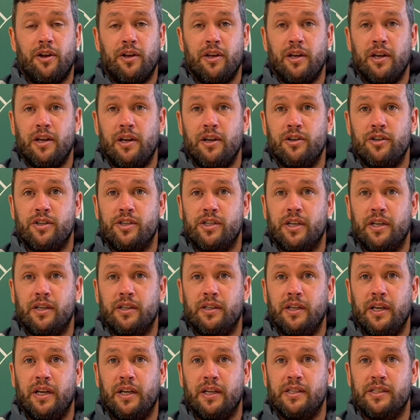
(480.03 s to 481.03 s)
years,
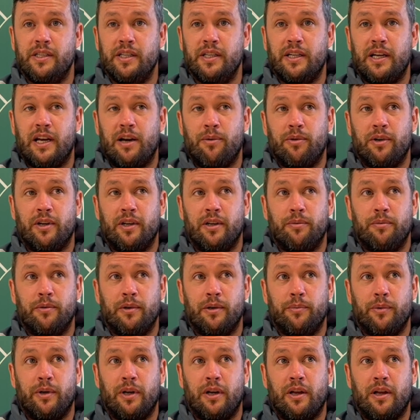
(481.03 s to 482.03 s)
and you can see that with
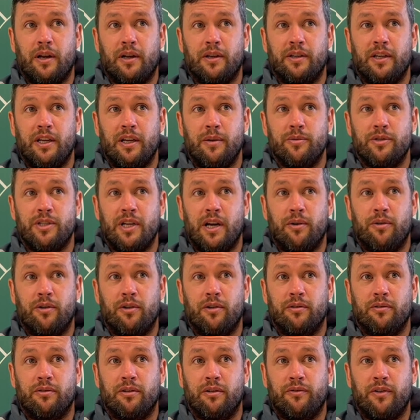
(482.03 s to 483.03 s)
a lot of teams now.
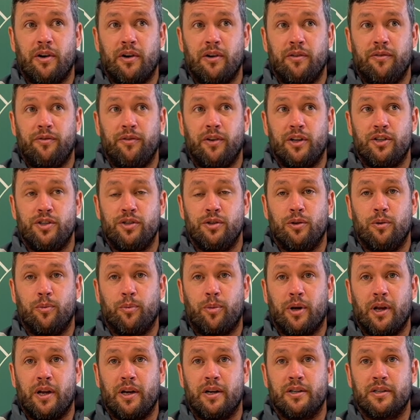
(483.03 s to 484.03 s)
They're very fit young
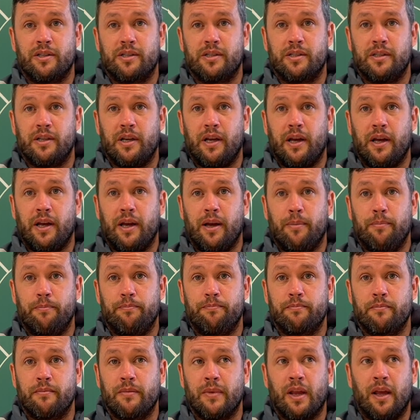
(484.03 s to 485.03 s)
players,
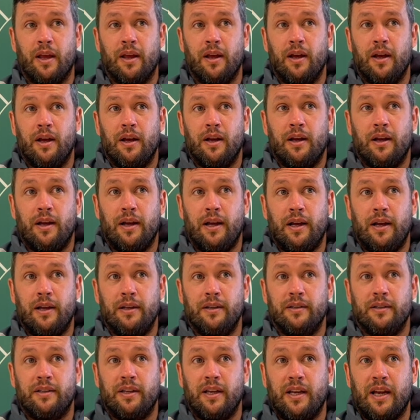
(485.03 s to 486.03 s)
and
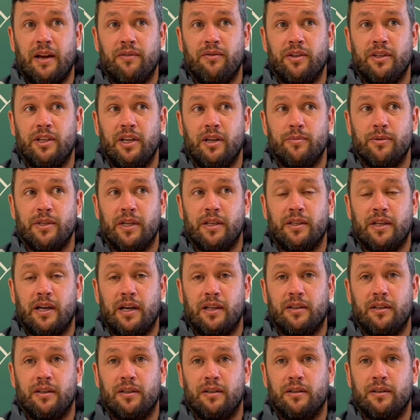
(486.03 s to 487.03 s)
I think every team's like
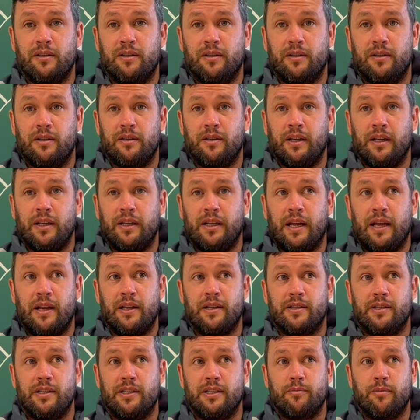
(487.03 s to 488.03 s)
that. The
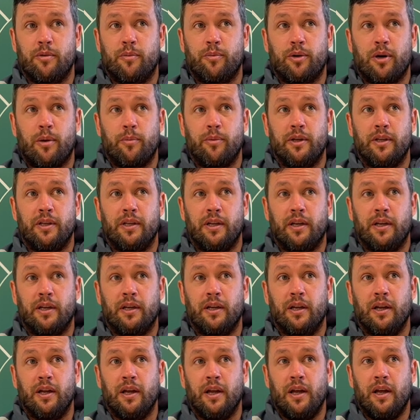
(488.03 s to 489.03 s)
athleticism and probably the
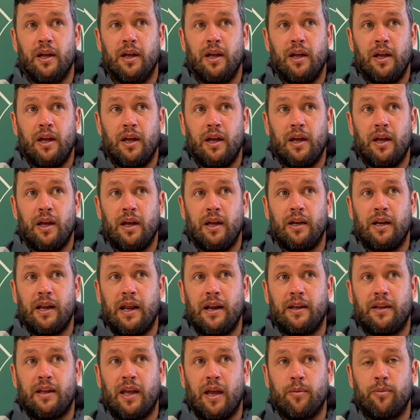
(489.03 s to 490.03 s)

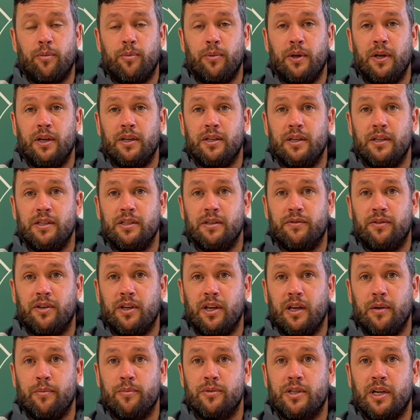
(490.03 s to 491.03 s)
athletic capabilities of
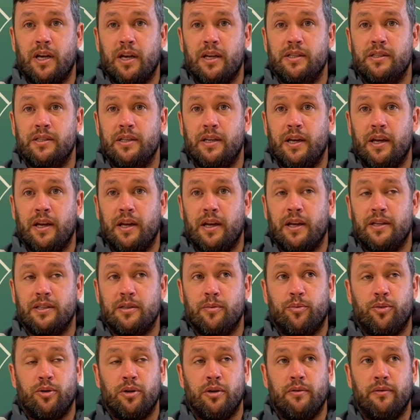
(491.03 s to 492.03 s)
teams has
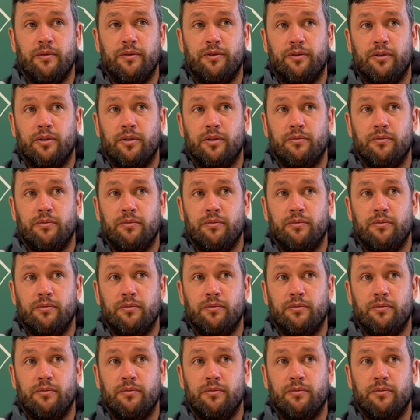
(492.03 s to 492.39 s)
improved